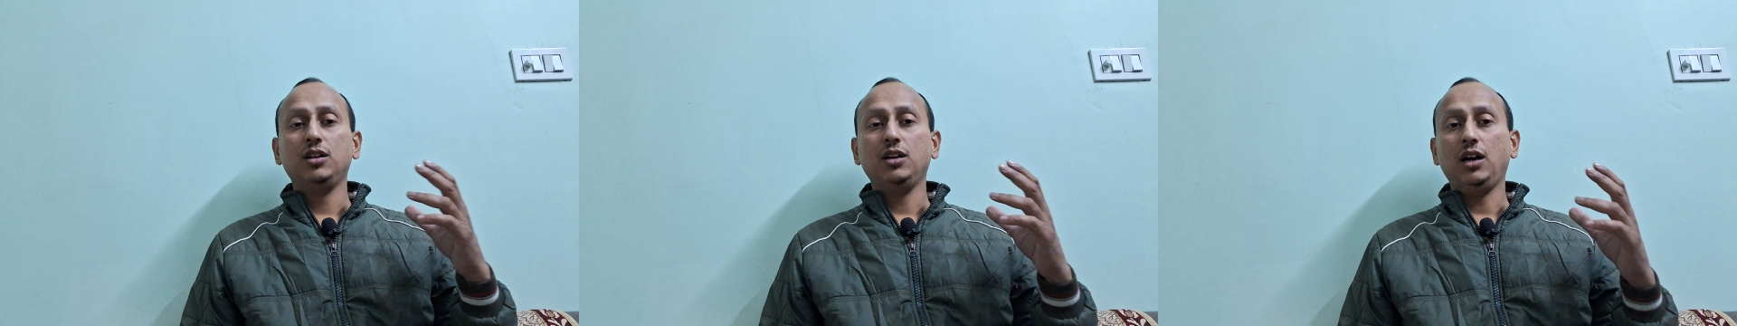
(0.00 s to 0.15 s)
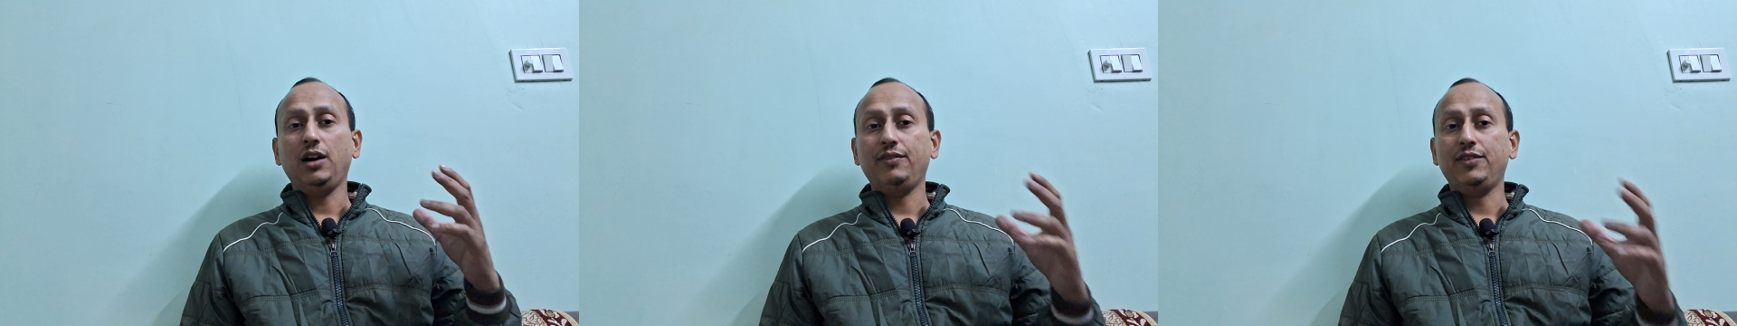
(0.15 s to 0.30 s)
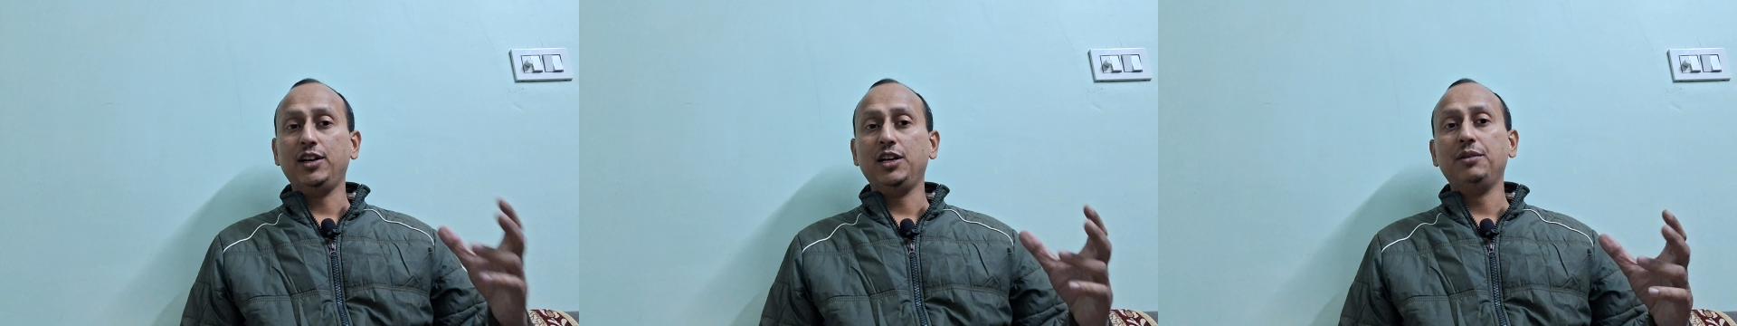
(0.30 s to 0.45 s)

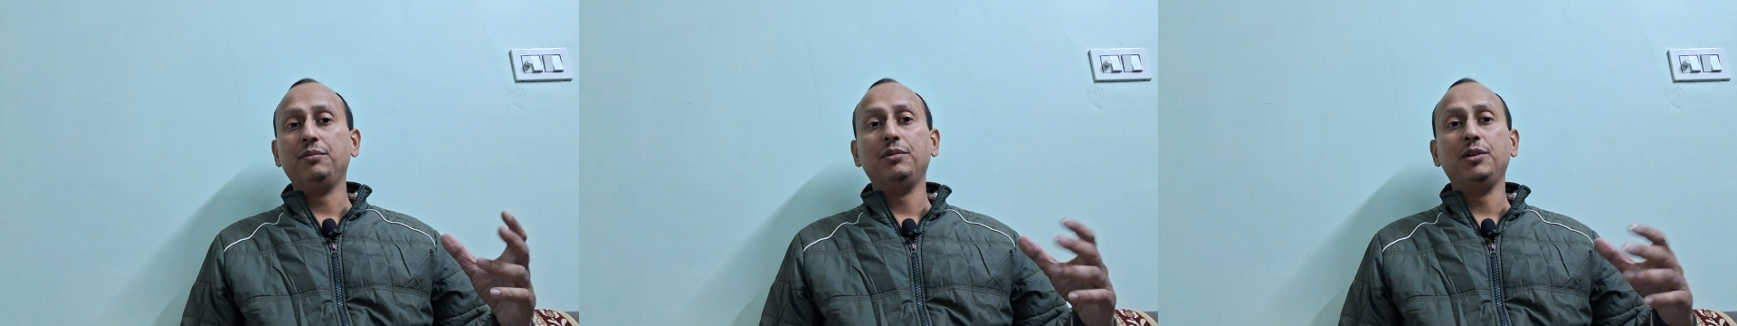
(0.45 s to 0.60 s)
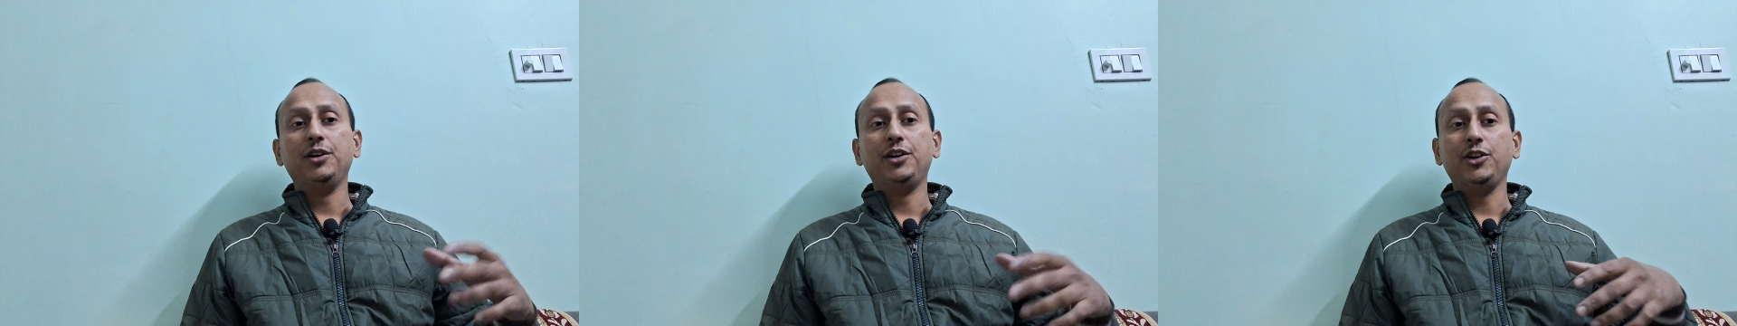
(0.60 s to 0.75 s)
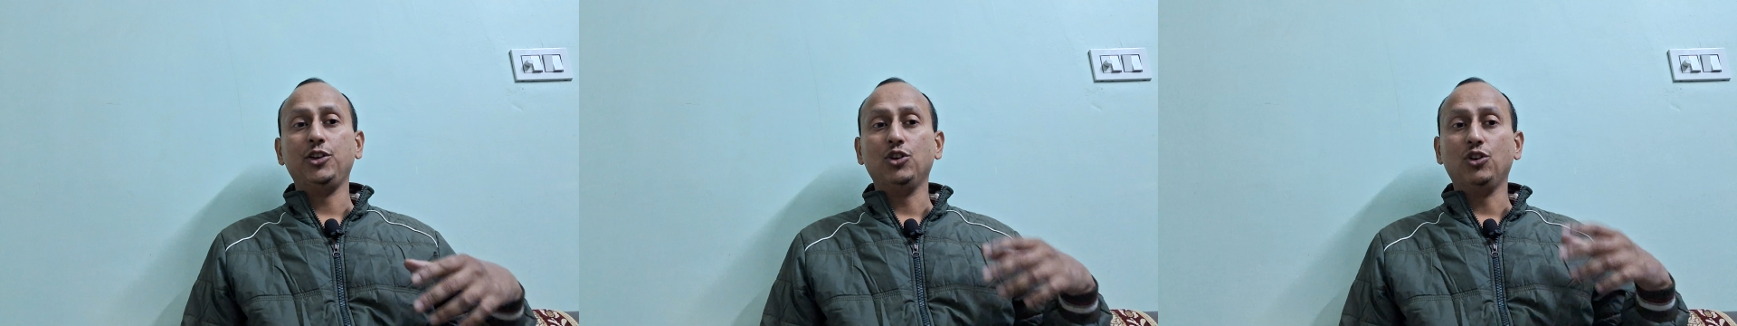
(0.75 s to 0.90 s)

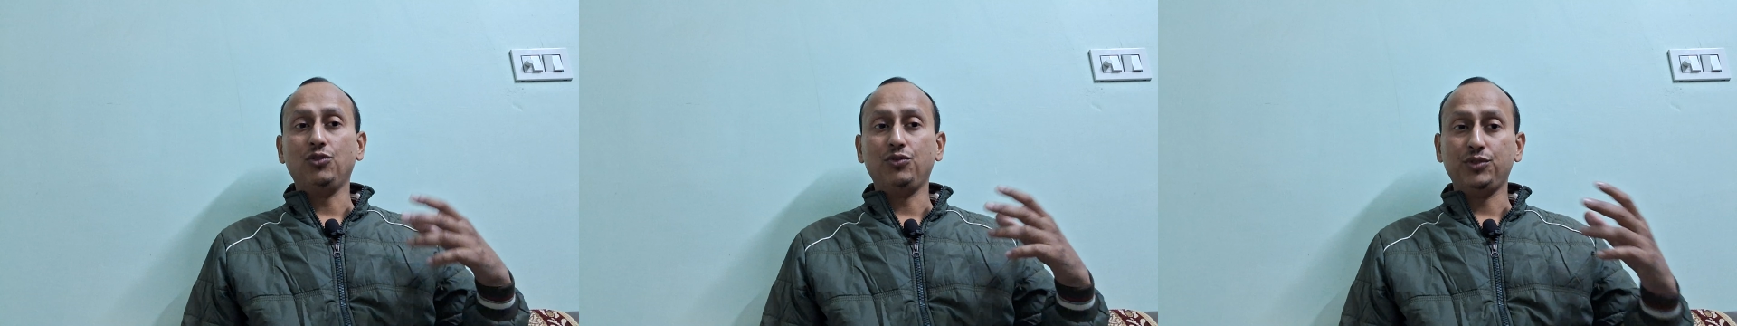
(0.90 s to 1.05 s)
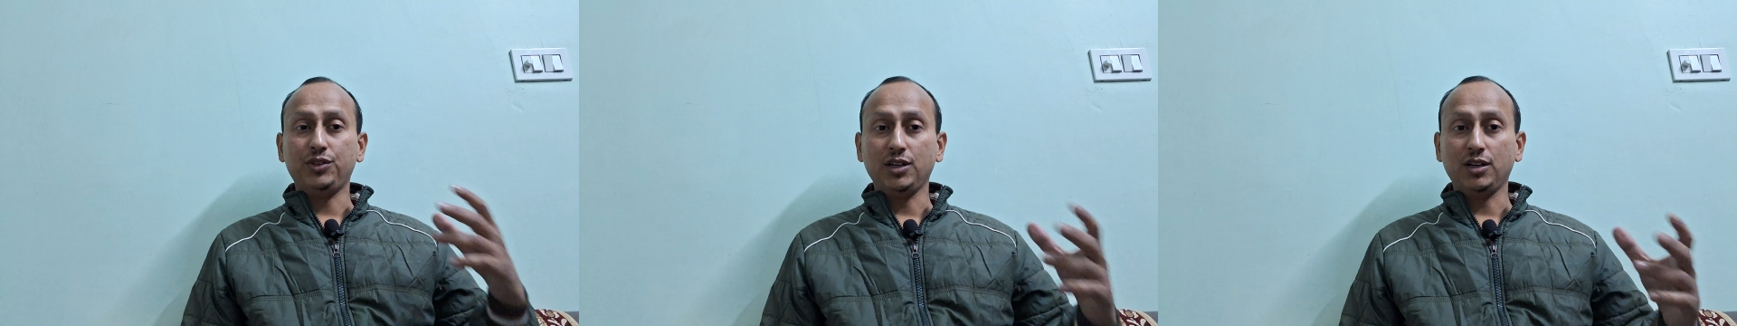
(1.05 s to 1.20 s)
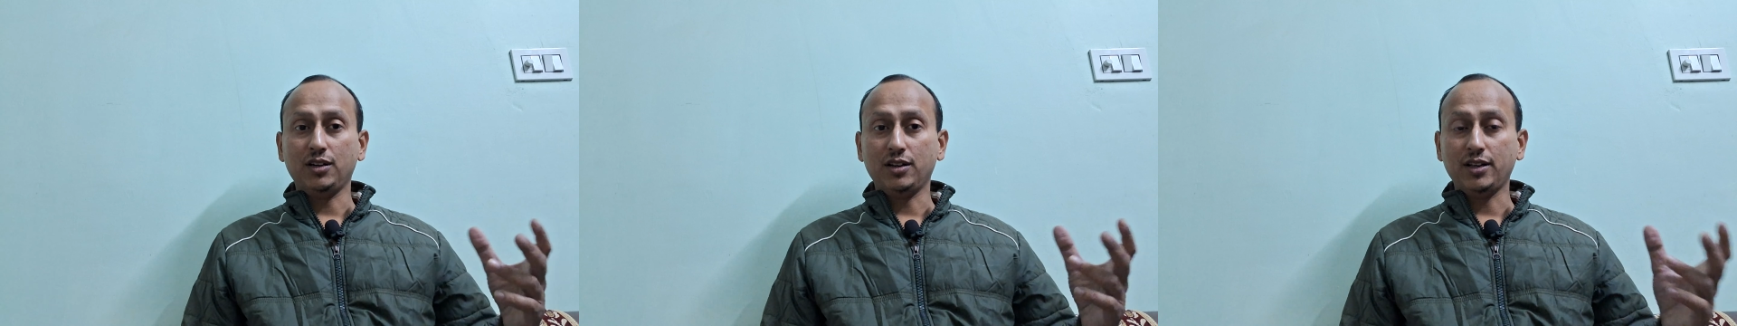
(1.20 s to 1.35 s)
availability of
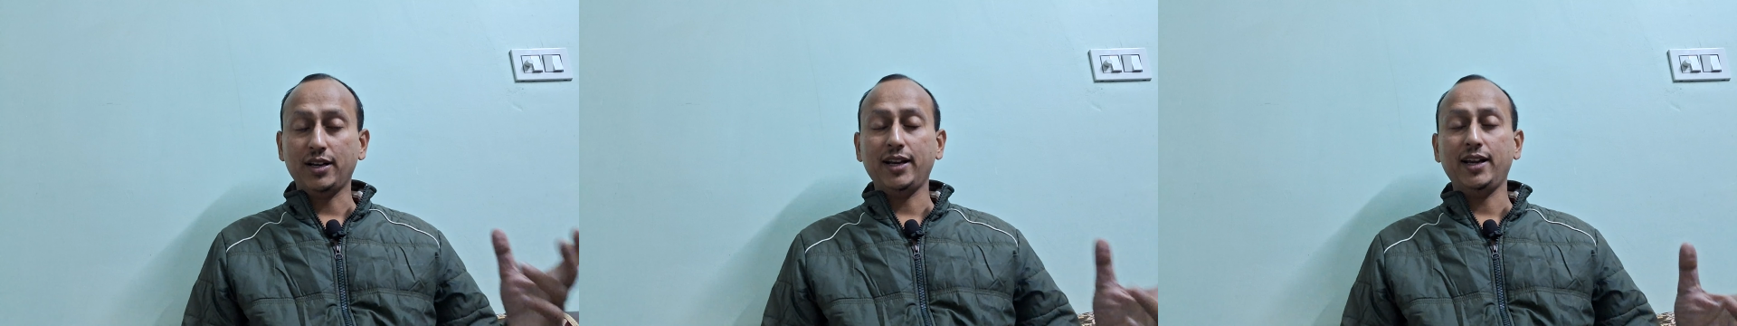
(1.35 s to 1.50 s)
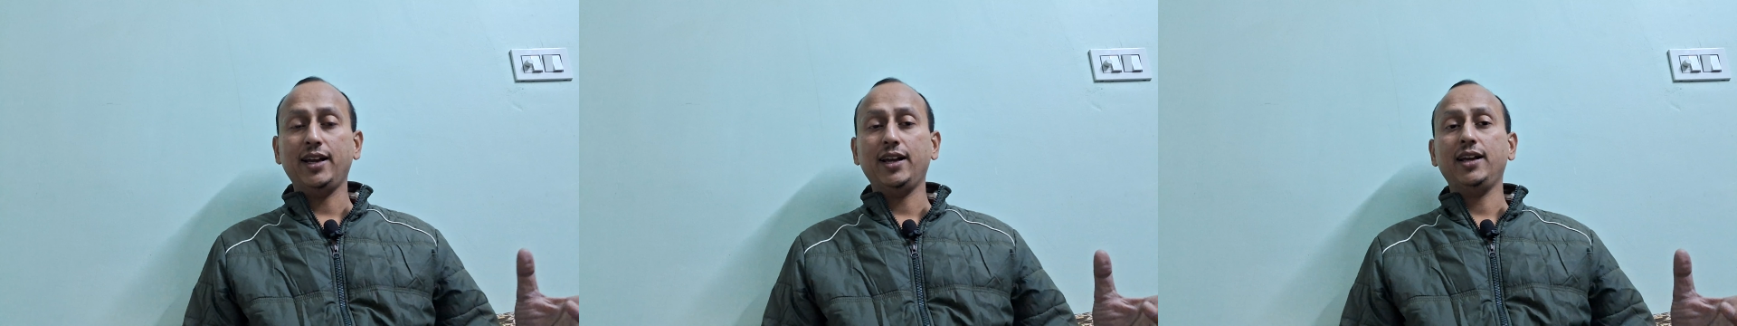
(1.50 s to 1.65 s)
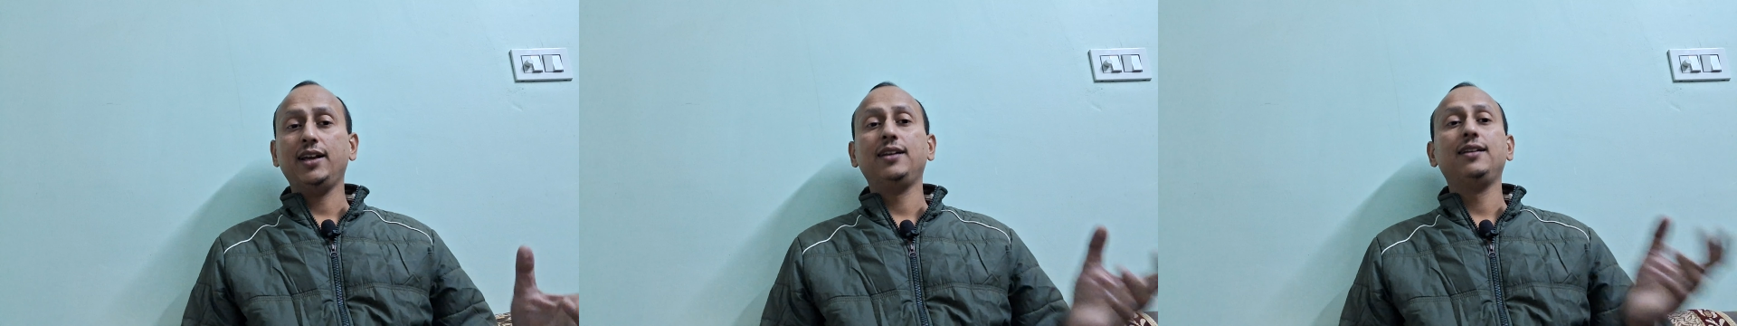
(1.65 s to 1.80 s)
the
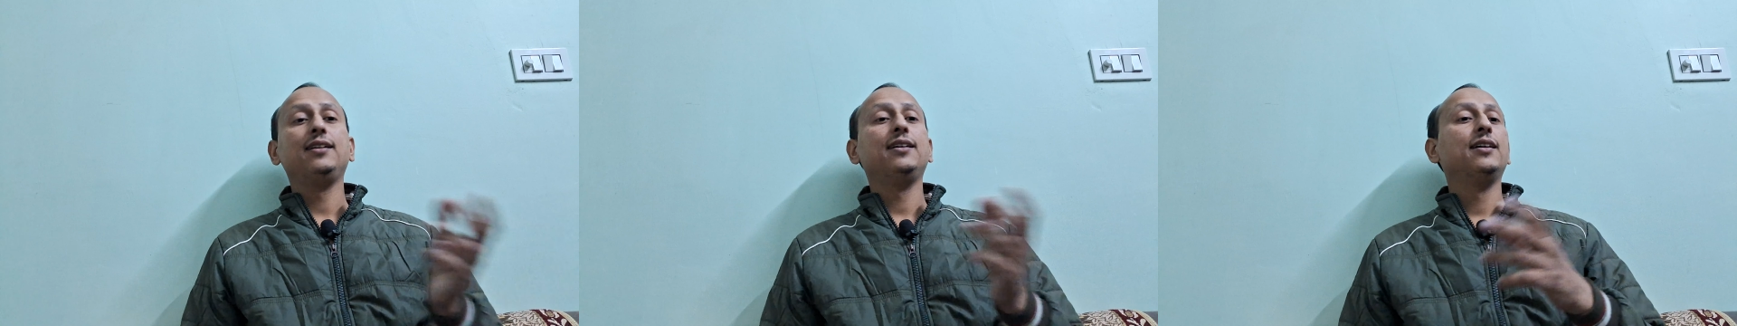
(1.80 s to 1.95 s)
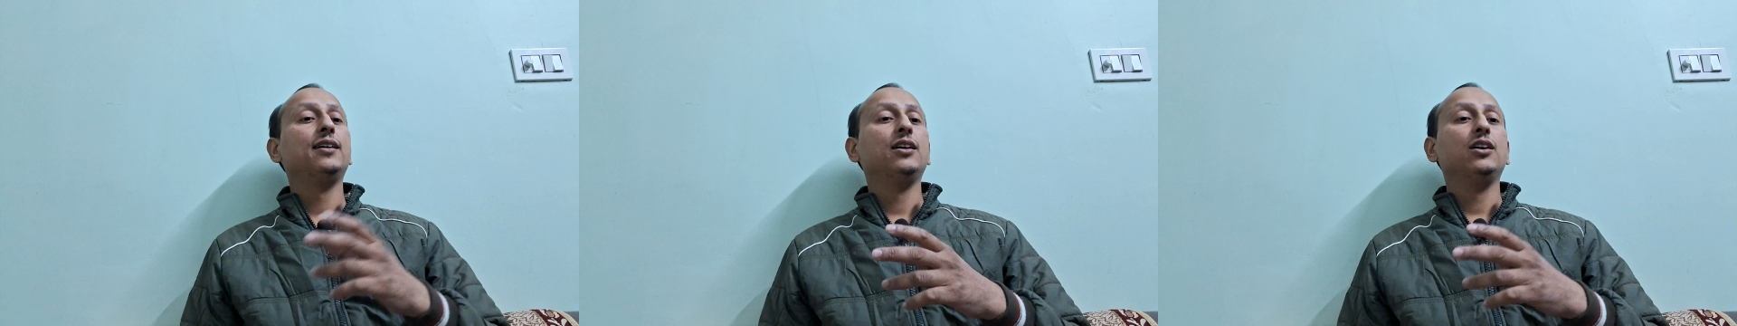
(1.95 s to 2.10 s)
crane